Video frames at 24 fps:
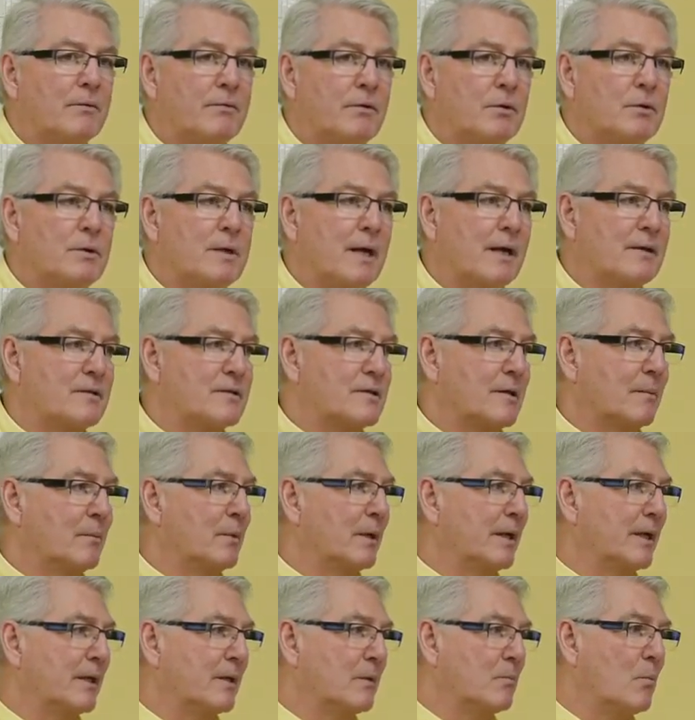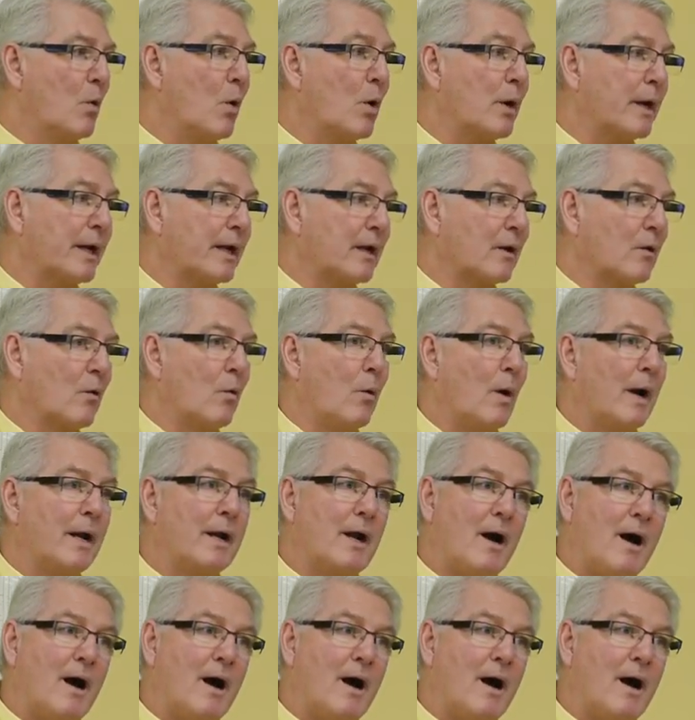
if you test someone in the morning, quite